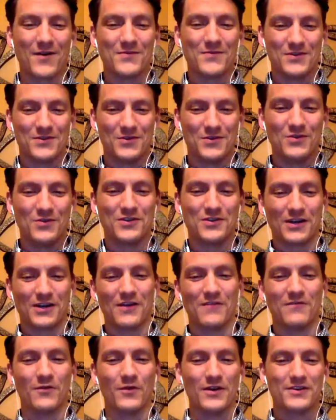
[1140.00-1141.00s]
and using
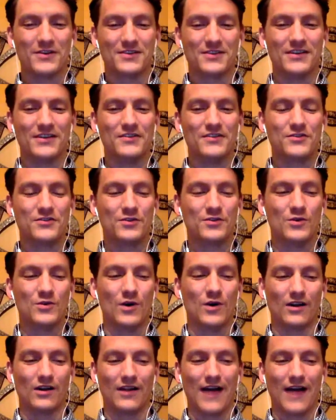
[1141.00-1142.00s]
our voices to
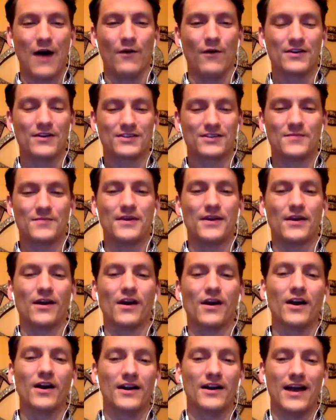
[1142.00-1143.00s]
allow us to be
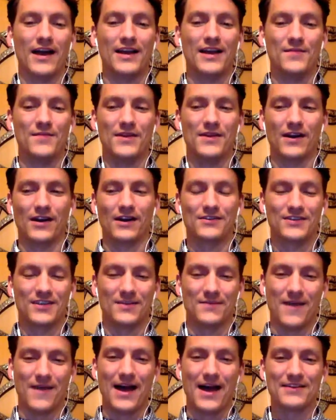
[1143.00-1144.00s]
heard and to be heard to
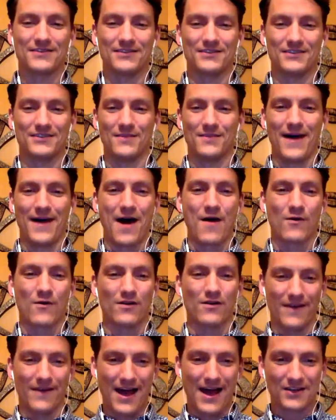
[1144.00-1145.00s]
the masses, and the power
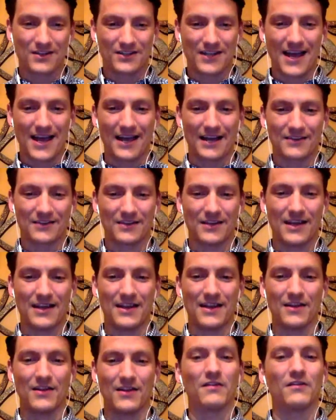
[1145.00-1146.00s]
of hashtags
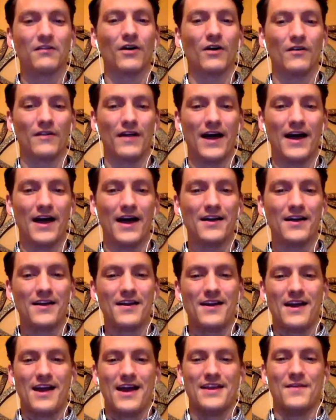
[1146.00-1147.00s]
and all that,
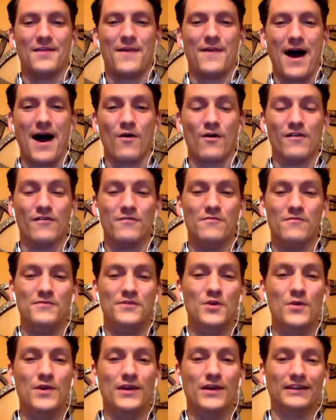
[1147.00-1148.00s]
and the power of
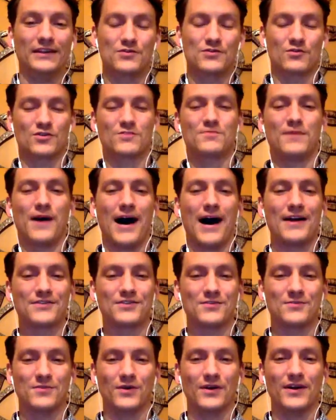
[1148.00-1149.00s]
doing this
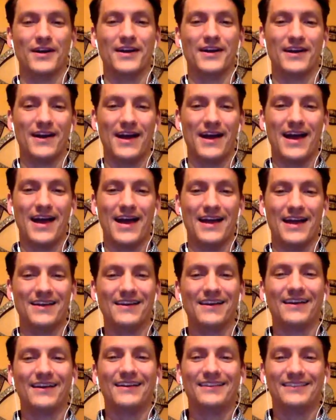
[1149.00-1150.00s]
responsibly. And
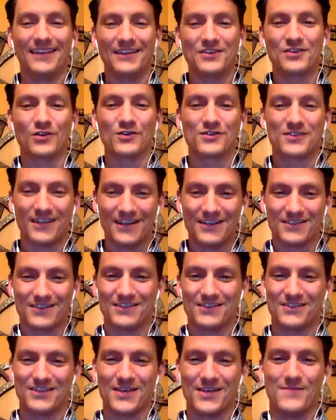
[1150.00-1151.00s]
digital
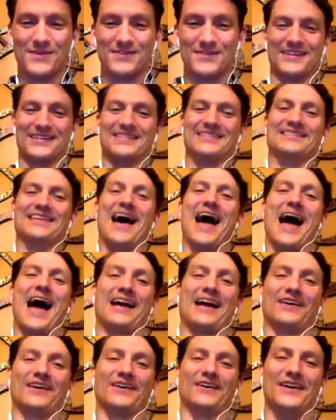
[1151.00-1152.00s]
citizenship is
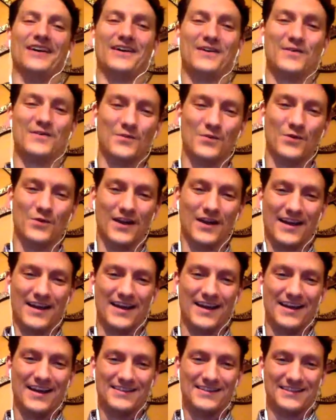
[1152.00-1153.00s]
exactly what it
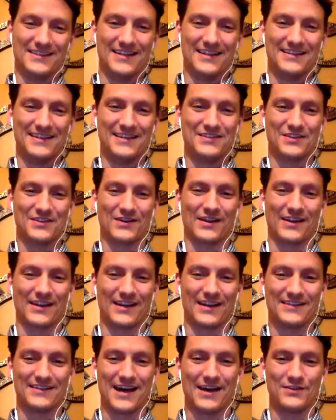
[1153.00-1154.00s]
is, and teaching our
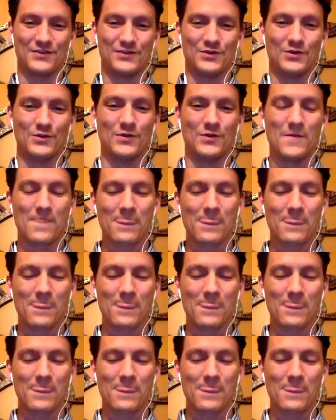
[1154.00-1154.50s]
kids how to